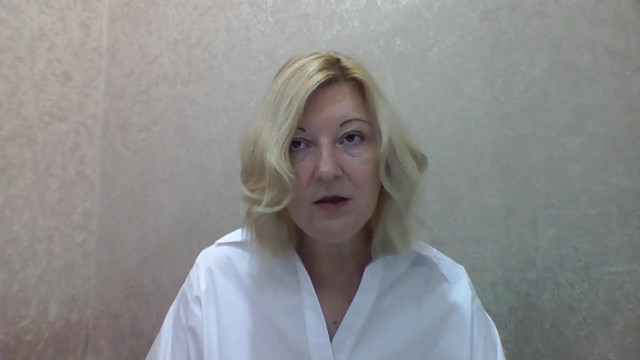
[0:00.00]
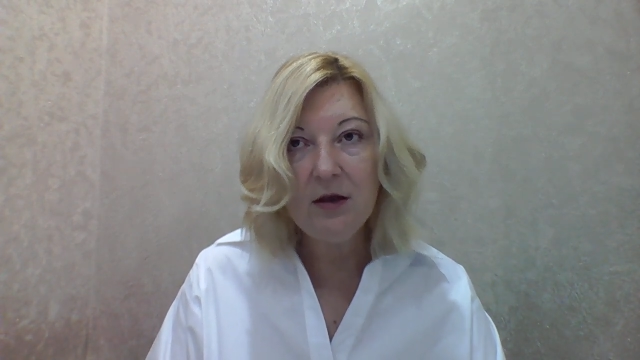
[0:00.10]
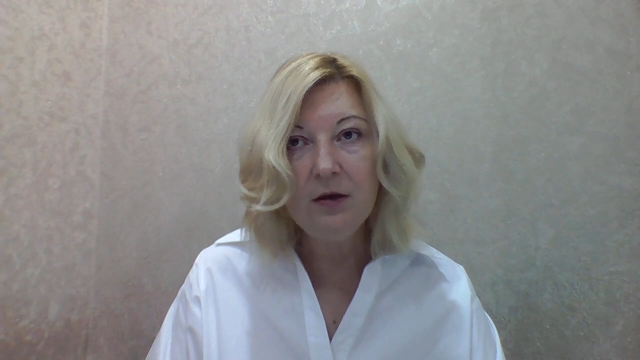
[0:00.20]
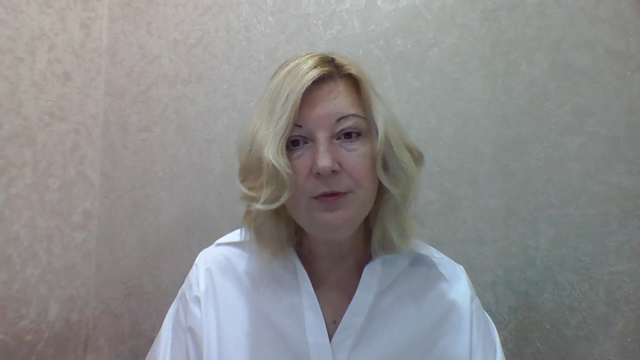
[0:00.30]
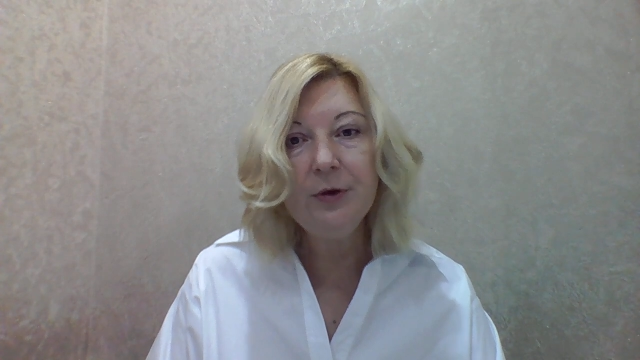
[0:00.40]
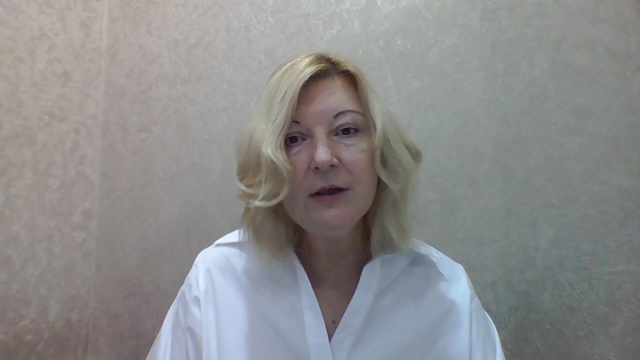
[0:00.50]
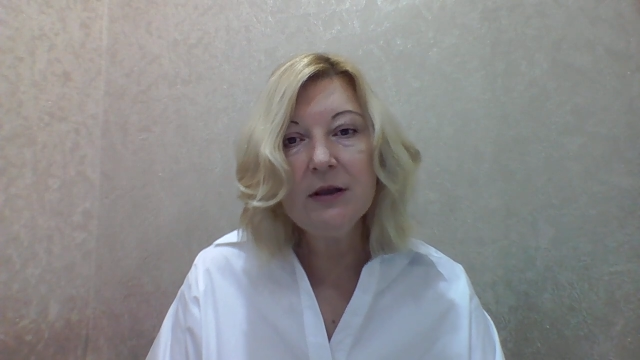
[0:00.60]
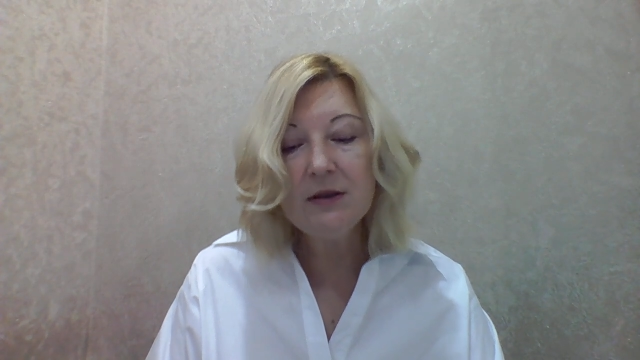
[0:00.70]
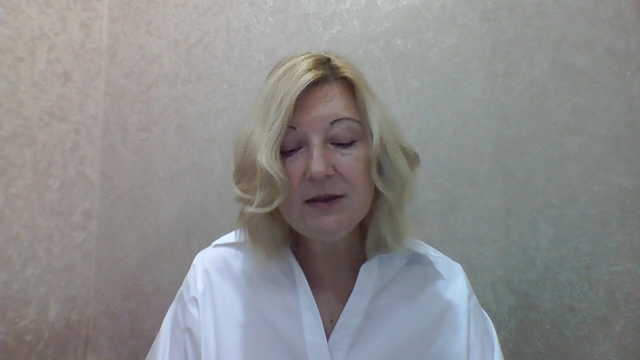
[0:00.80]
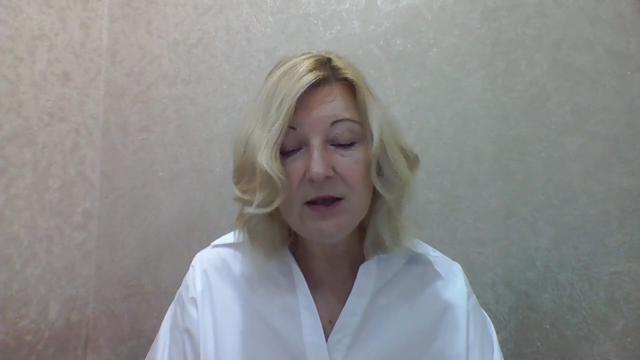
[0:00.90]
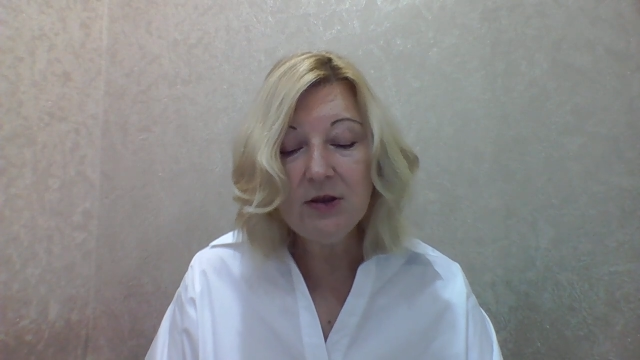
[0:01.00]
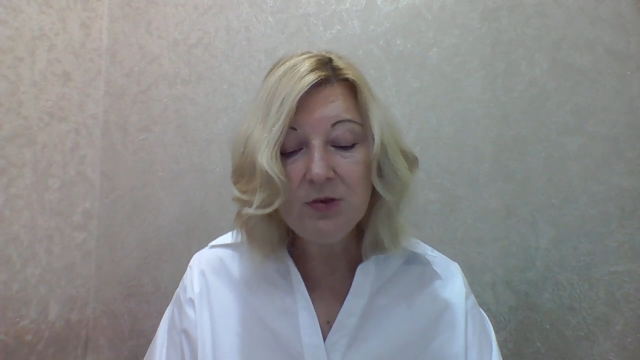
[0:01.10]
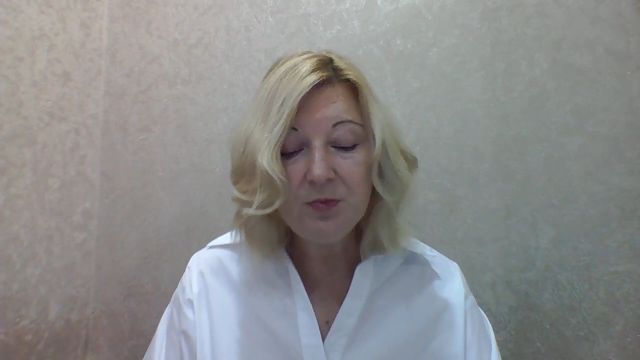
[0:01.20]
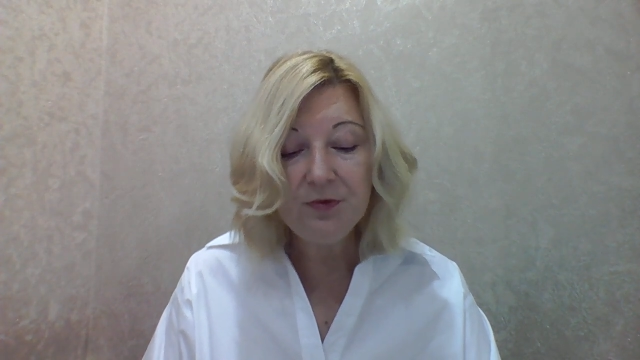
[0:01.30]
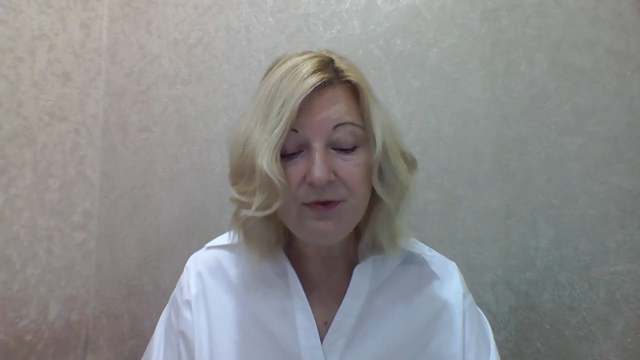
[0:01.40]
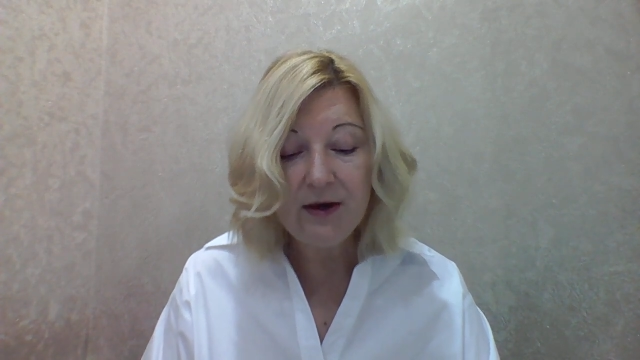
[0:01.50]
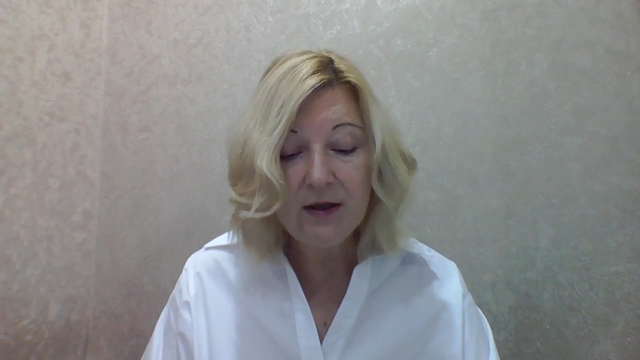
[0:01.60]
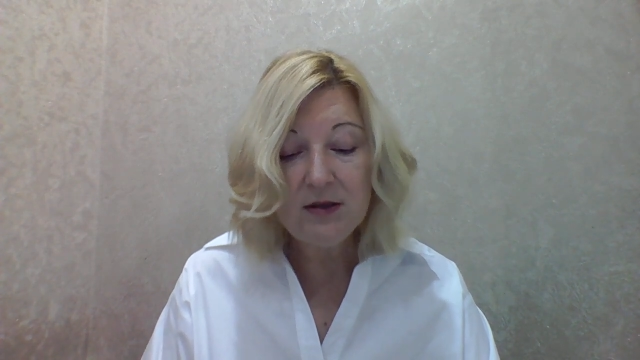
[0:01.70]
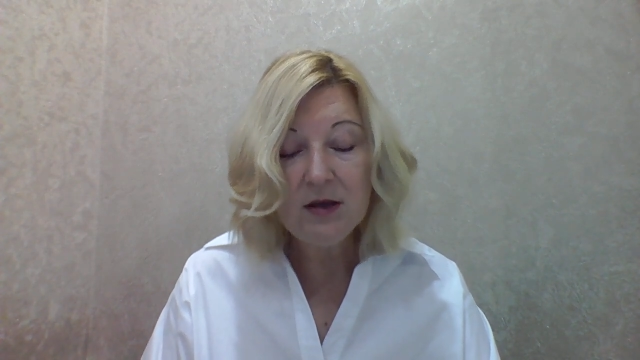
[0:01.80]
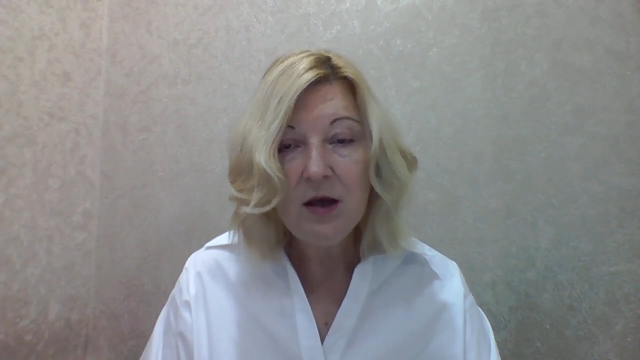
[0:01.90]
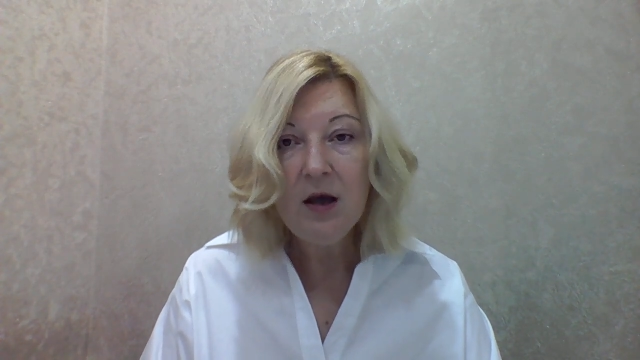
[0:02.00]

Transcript: work in the center provides